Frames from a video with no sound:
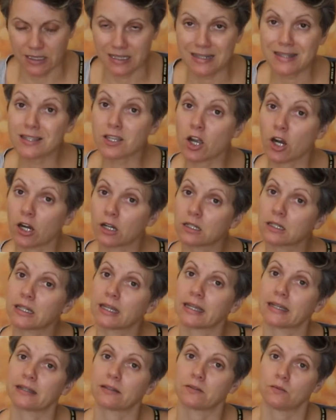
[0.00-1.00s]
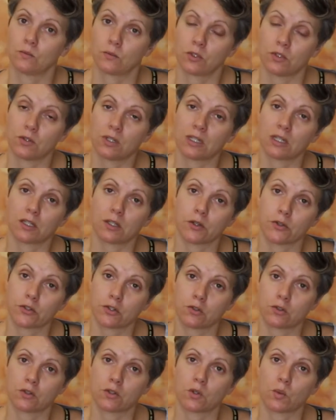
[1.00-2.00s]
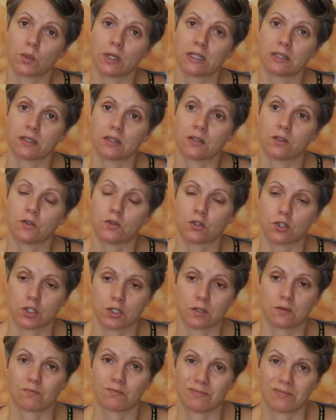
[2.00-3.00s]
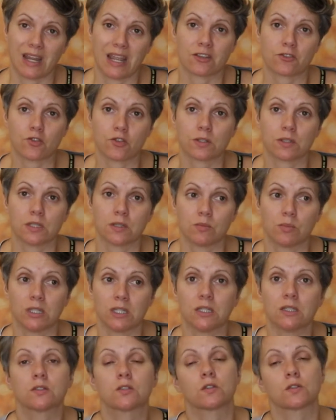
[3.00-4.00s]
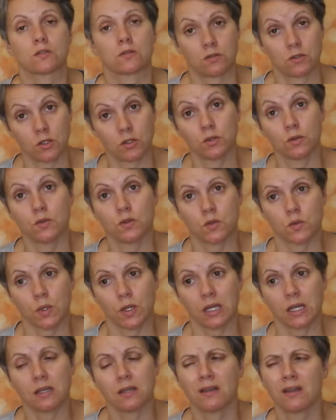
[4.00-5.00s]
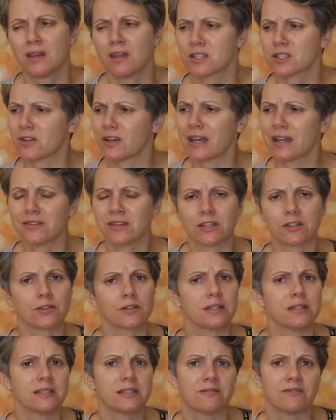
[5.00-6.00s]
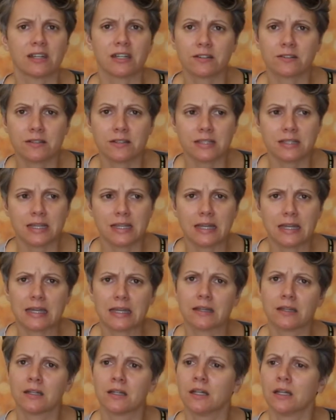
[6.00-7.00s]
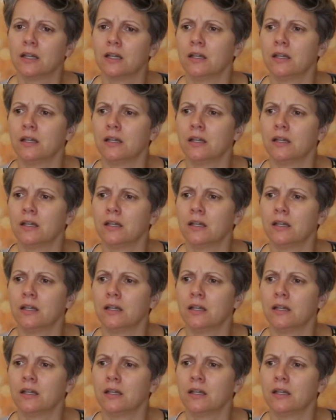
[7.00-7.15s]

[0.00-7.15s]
And it's hard, like, when you get closer to the weight that you should naturally be to lose weight. So I had that crazy Veterans Day.